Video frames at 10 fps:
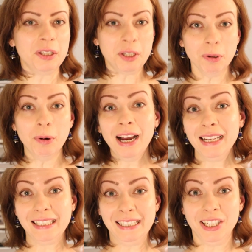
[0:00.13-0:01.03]
You are
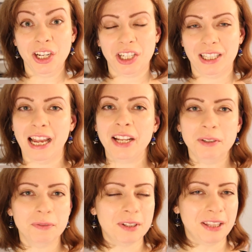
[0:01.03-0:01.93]
a clinician and
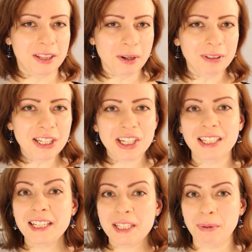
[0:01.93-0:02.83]
you've got the knowledge
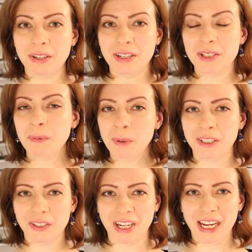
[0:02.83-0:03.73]
and experience
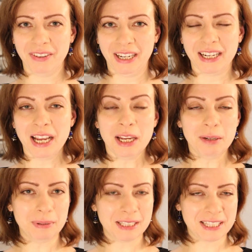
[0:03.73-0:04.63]
worth sharing,
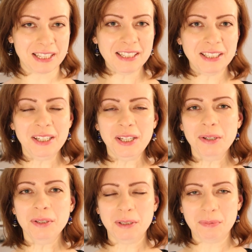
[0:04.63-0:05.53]
but starting a
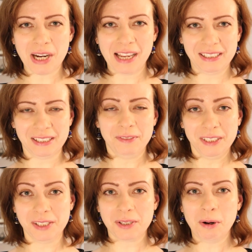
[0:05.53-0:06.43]
YouTube channel
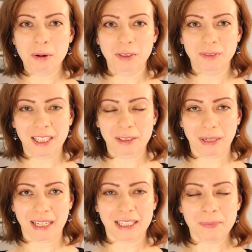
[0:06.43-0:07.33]
feels
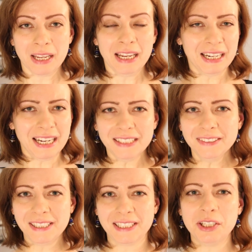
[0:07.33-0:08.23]
overwhelming.
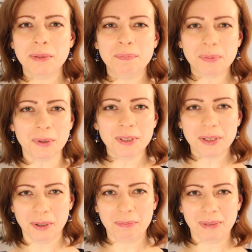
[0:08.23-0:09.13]
Health is such a
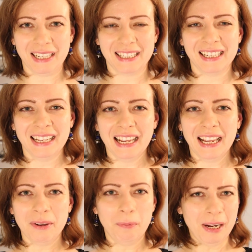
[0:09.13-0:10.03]
broad topic.
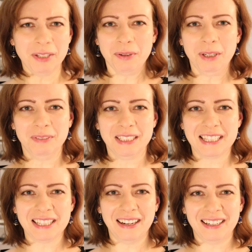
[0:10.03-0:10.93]
Where do you even
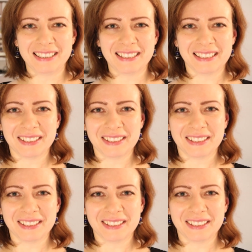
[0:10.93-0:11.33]
start?